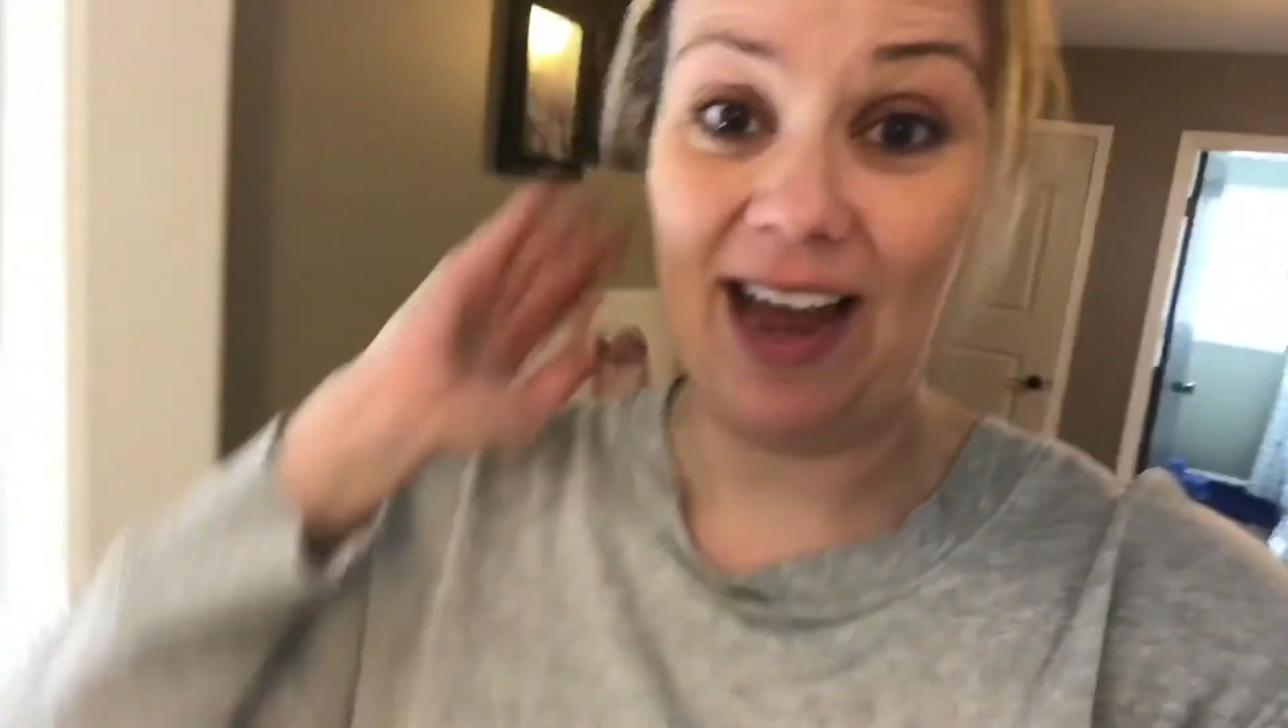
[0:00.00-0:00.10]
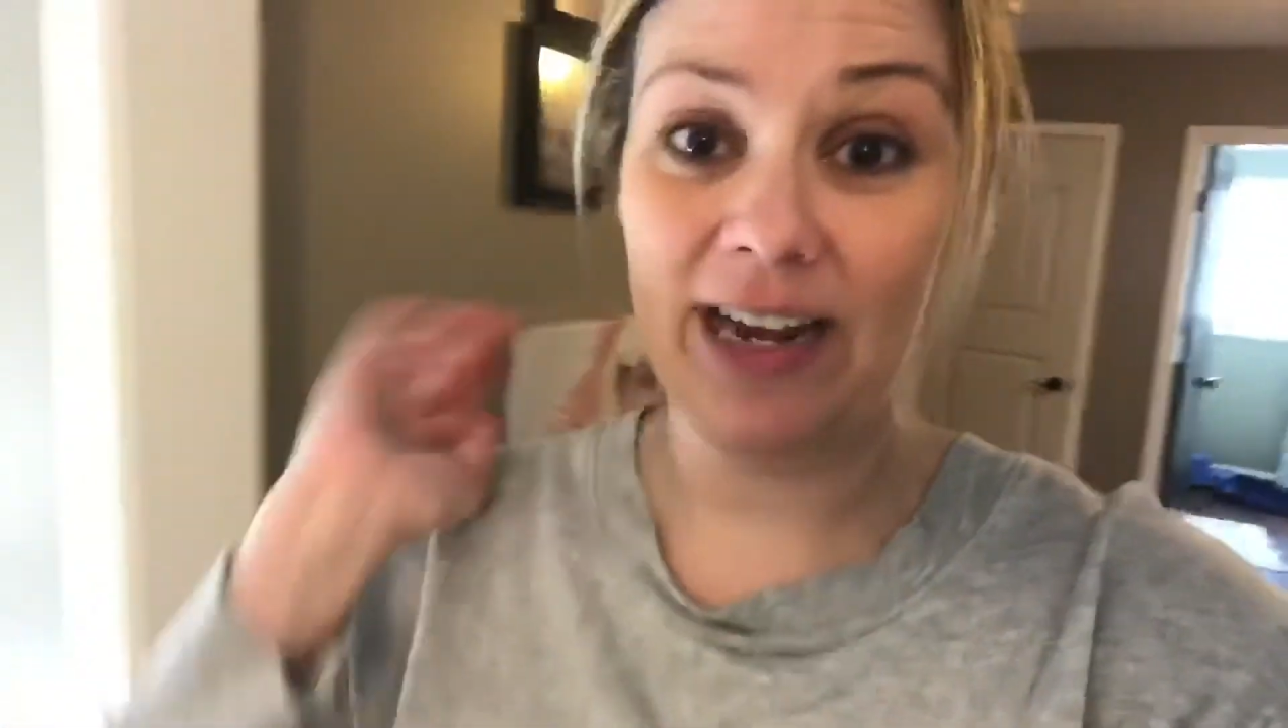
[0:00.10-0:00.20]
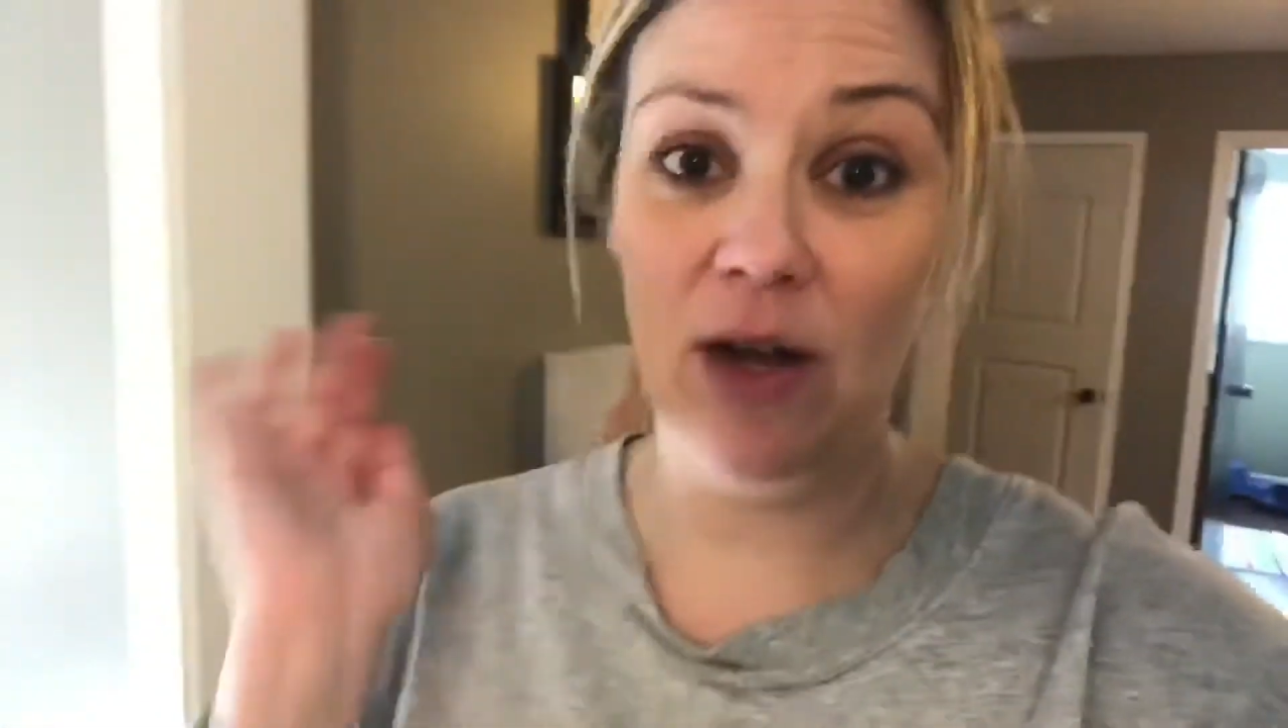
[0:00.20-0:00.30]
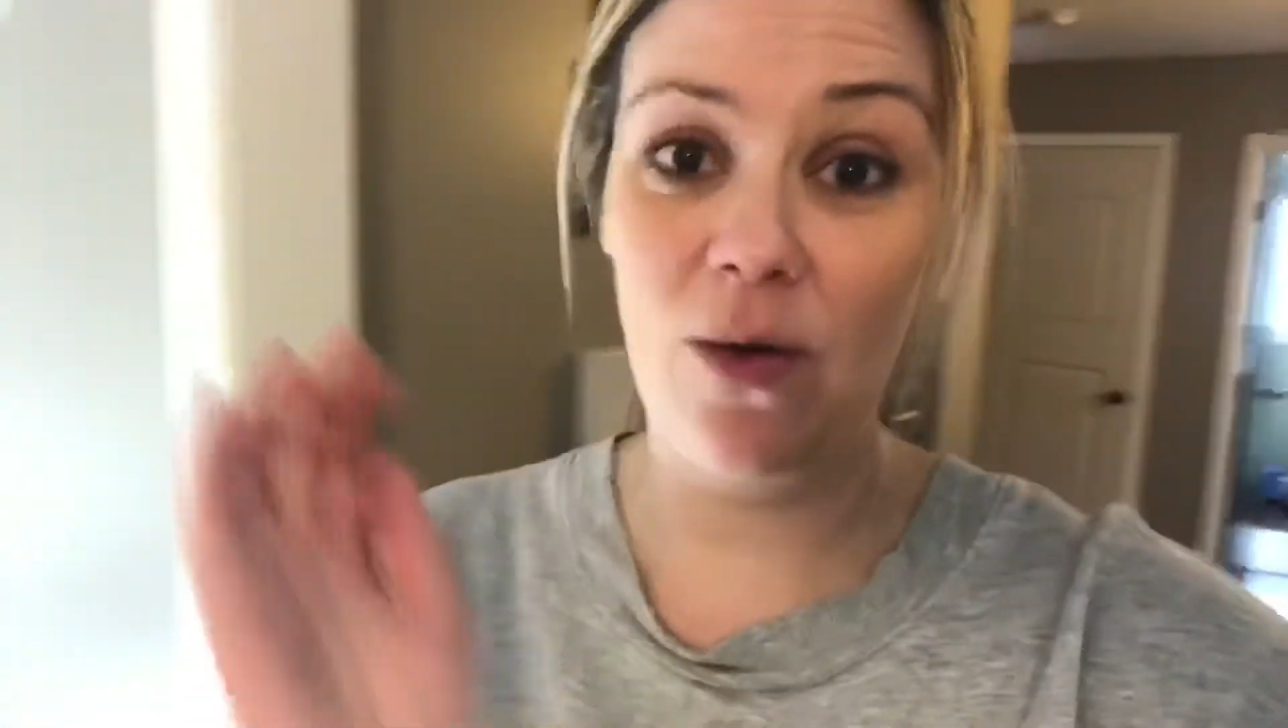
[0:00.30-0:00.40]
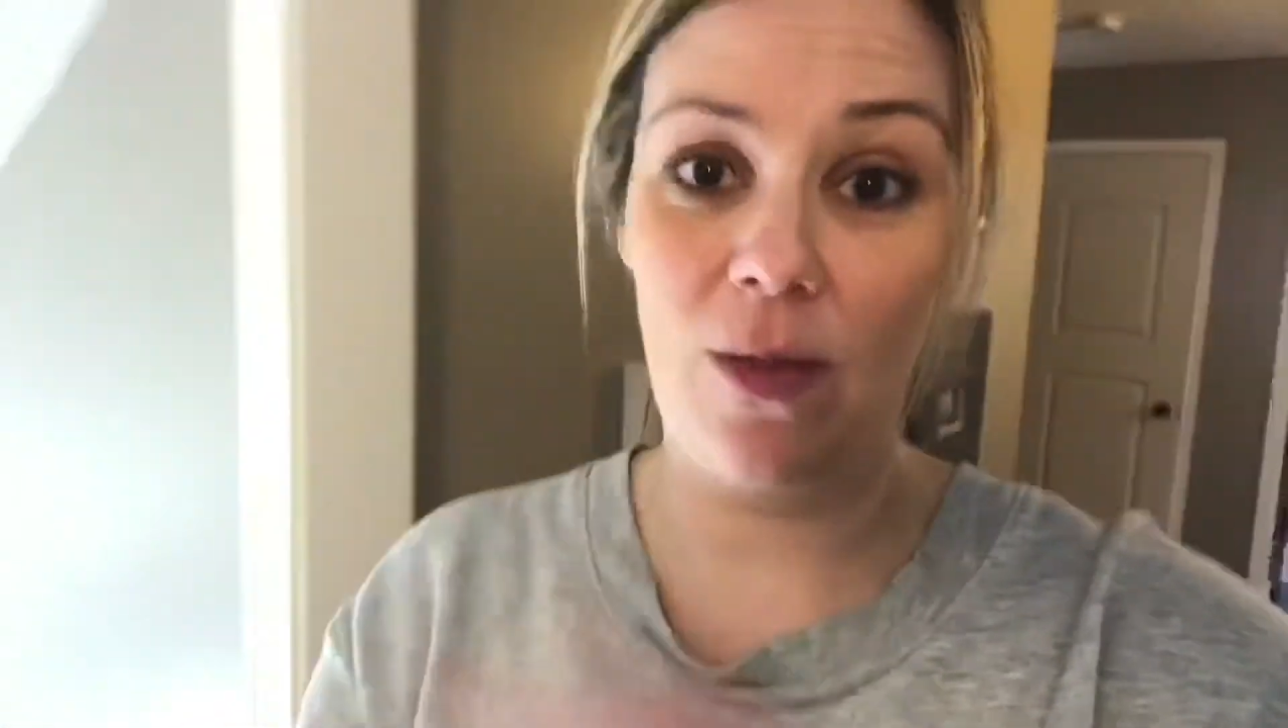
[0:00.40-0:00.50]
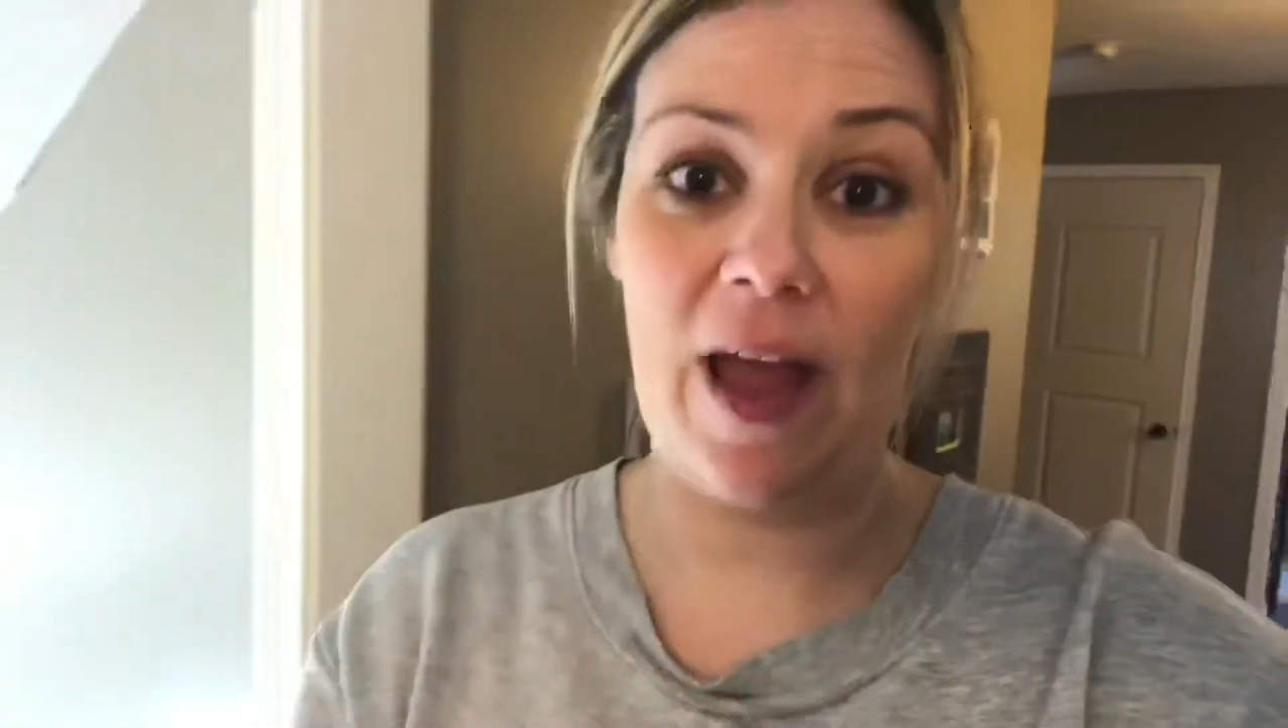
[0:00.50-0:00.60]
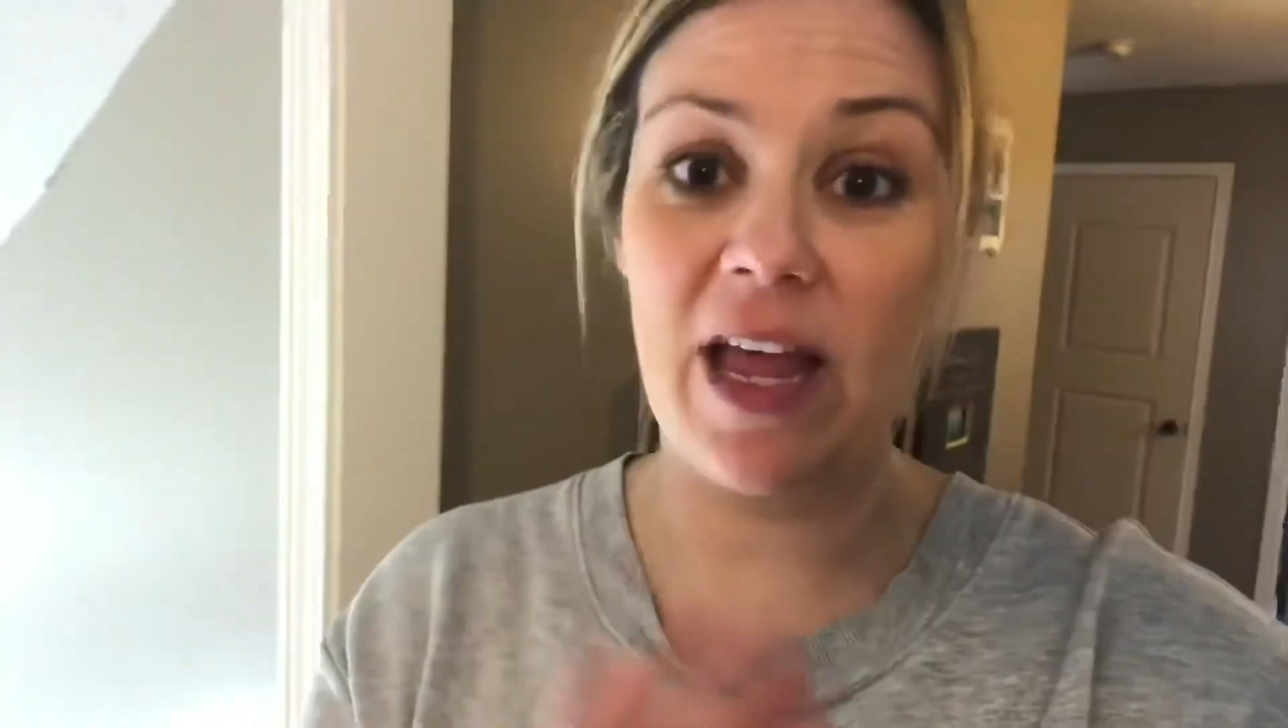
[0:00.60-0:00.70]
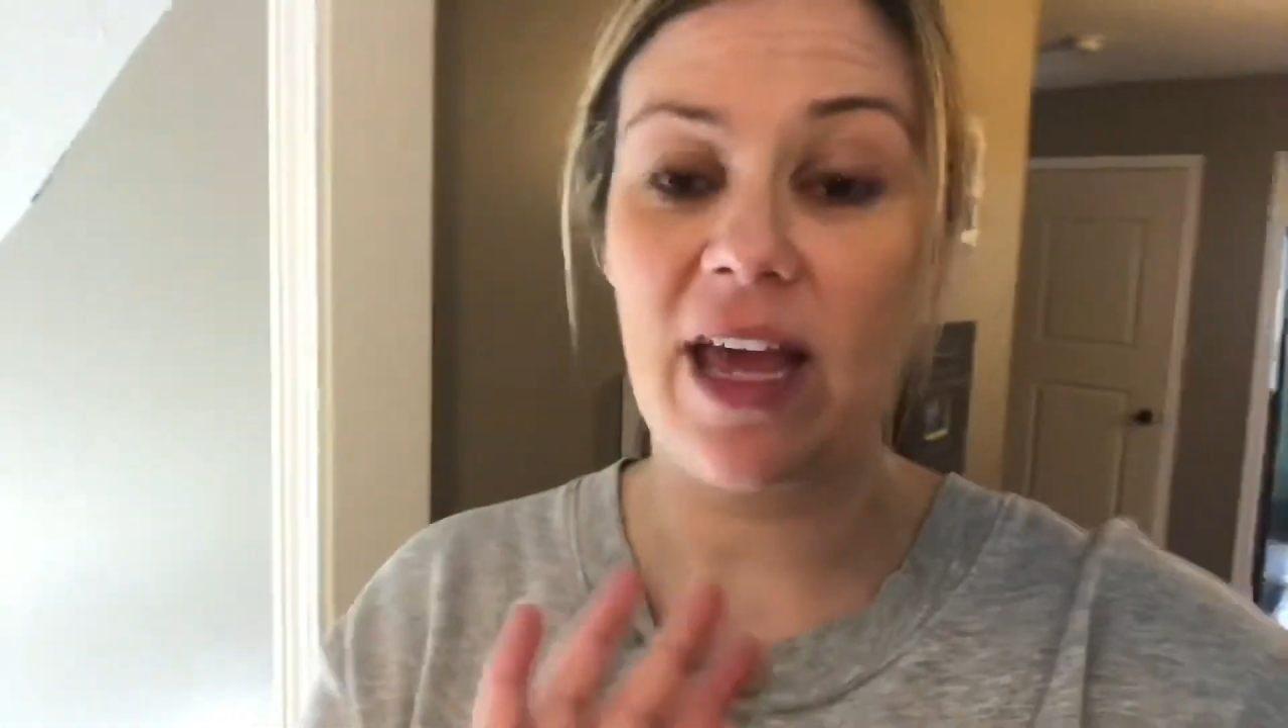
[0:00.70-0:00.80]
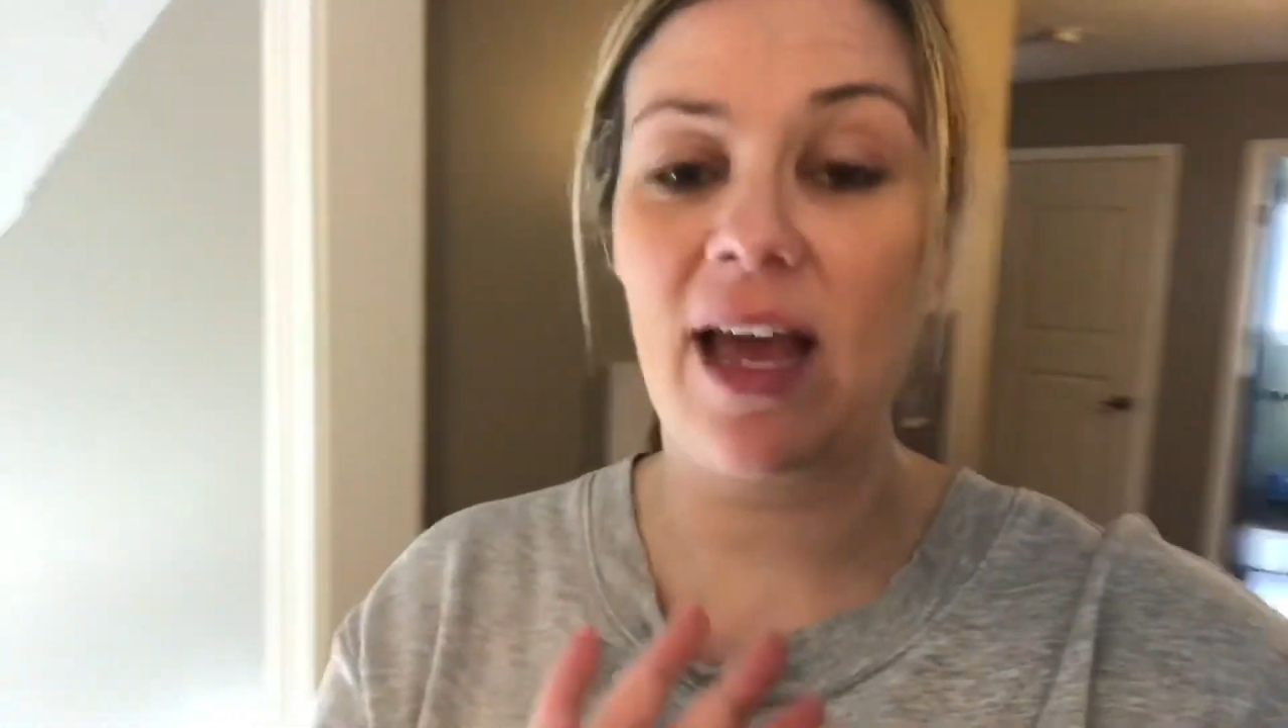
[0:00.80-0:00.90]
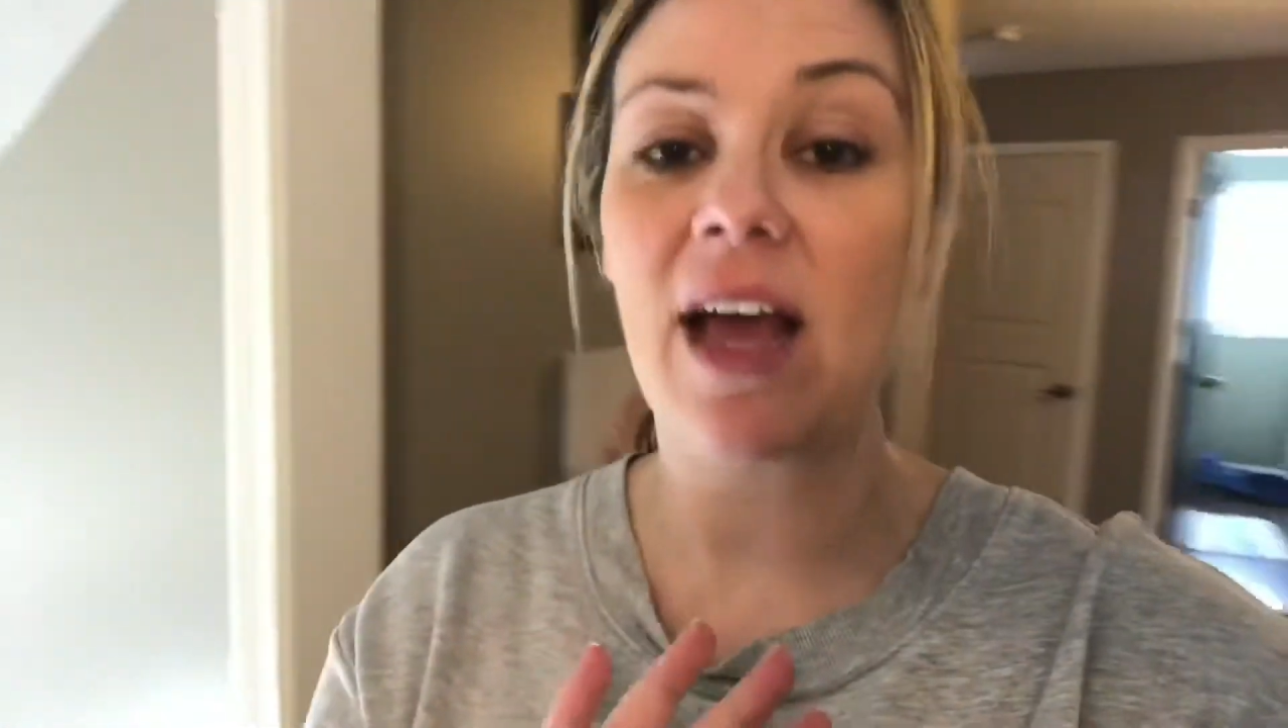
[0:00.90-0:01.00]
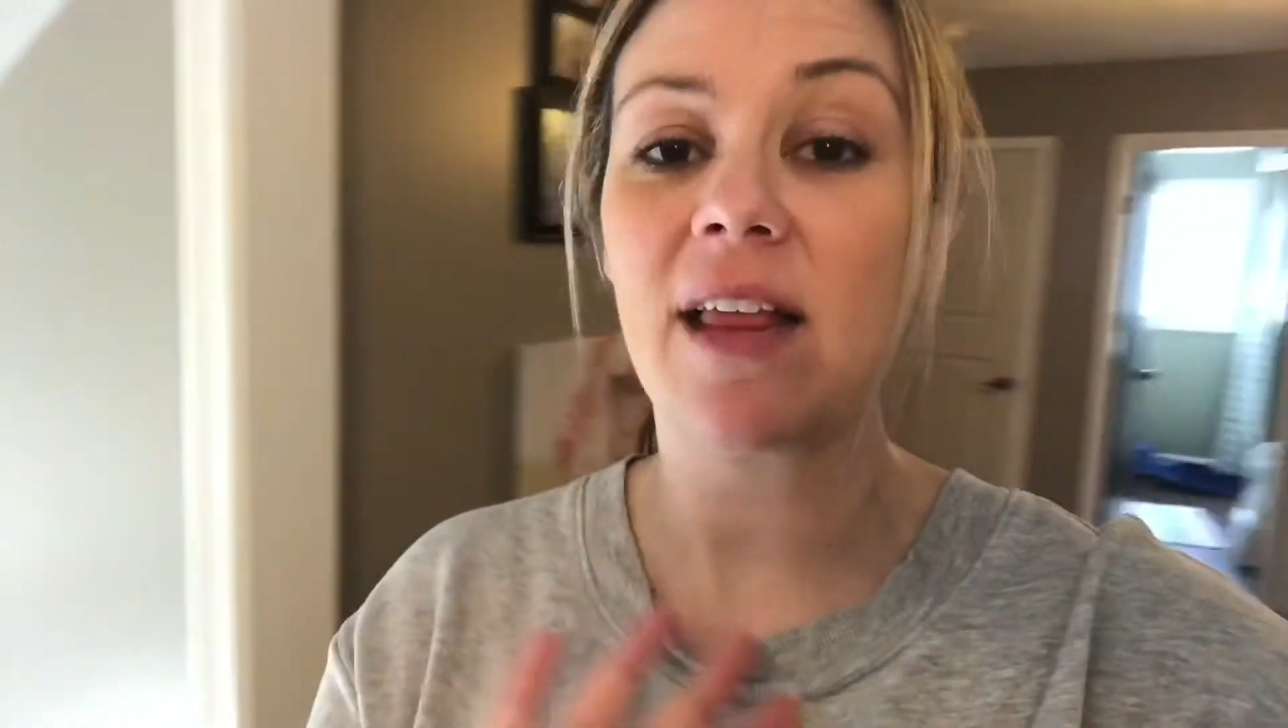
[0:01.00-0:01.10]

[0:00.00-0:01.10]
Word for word: I know like